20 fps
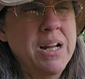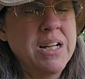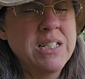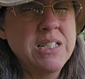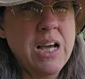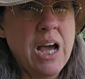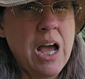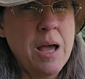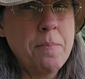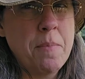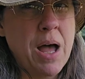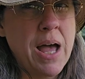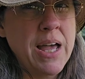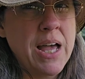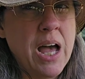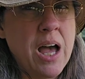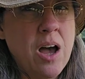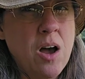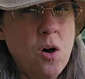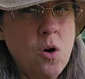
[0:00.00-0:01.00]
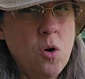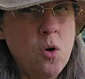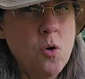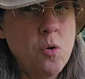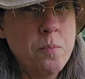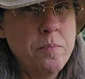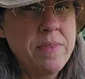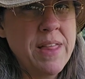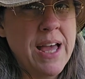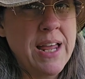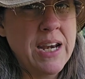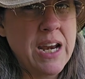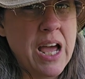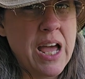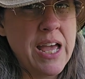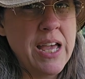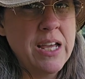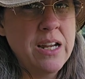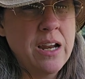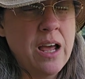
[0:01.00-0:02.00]
the time I got home that
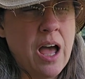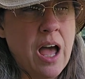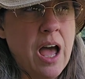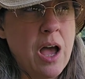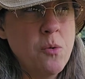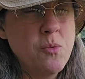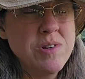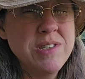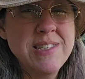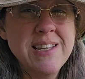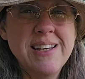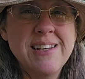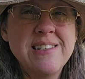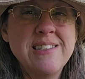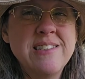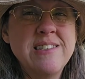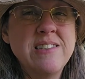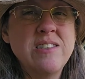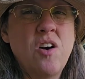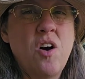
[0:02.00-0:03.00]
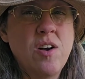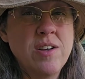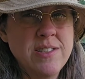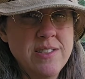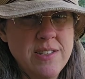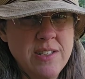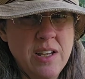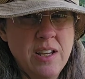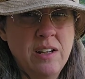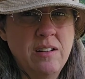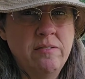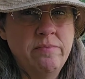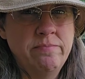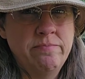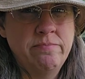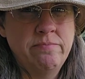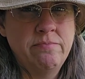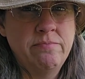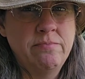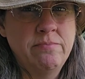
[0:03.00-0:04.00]
night, I was exhausted.
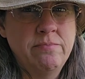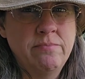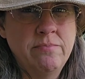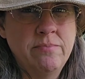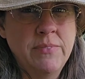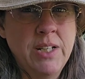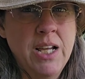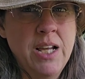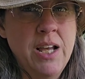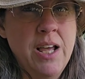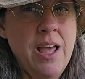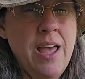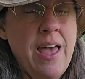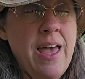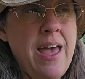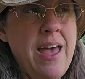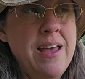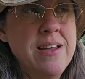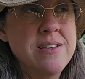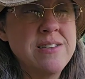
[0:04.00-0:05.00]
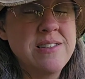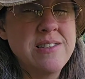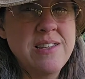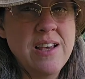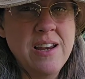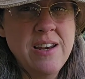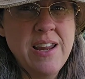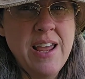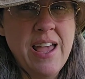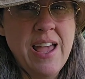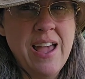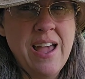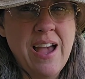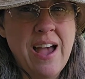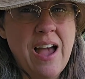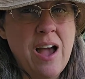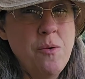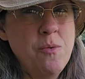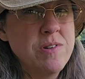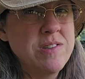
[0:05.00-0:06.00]
And Sunday,
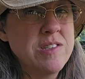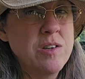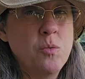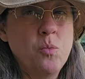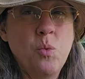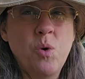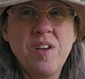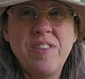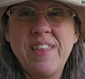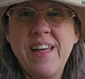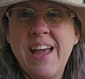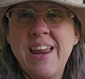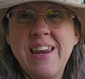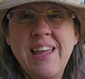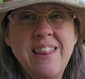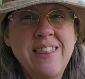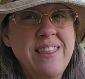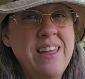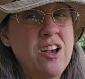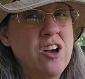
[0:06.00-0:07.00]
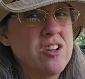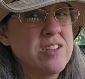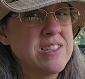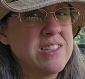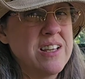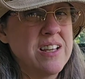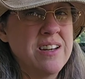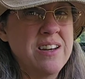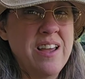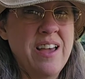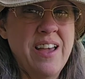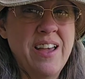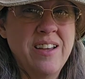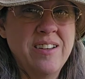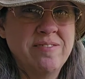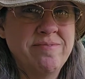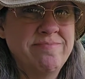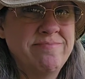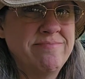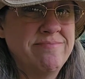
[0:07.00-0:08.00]
I wasn't worth anything on Sunday.
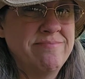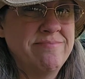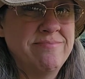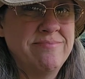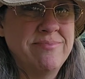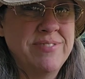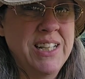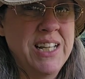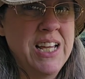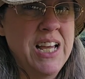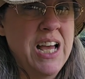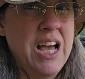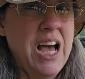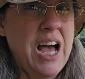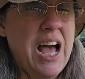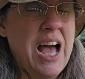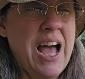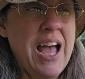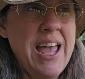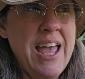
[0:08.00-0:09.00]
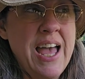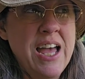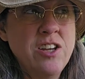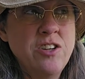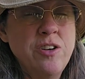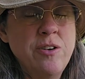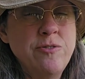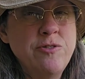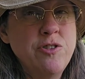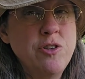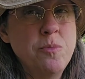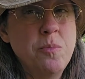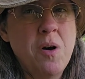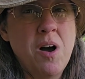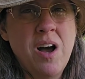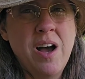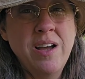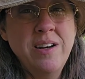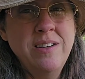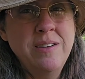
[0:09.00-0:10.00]
I had YouTube
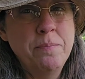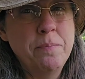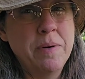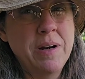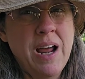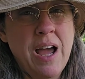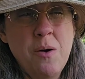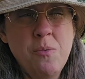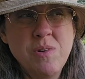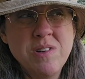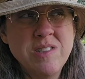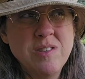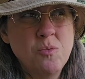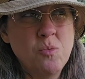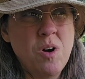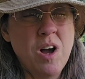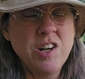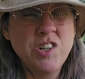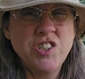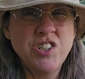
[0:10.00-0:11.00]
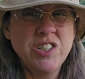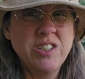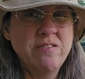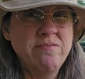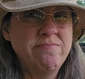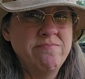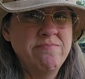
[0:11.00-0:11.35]
on, but I wasn't watching.